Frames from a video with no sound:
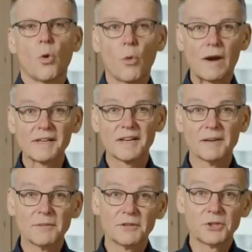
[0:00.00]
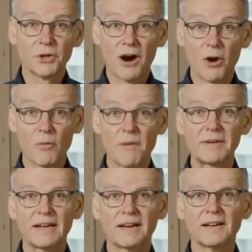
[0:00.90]
Welcome to our
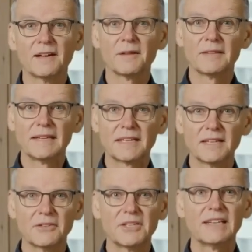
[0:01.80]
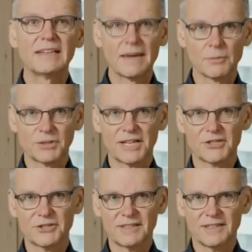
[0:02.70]
webinar Selectivity in Line
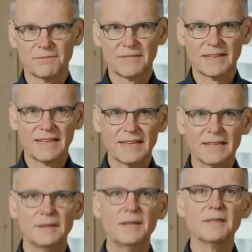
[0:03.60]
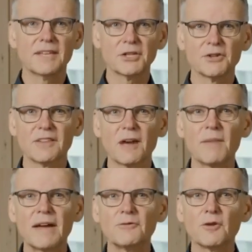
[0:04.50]
Protection. These sessions are
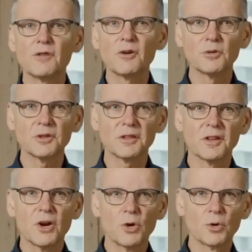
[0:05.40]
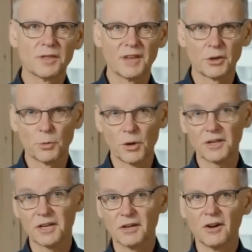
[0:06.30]
made for those who start
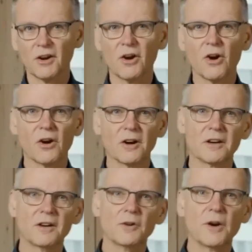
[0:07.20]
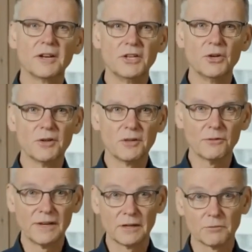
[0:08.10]
working or who are new in the
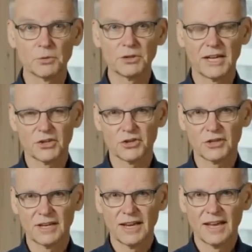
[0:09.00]
field of protection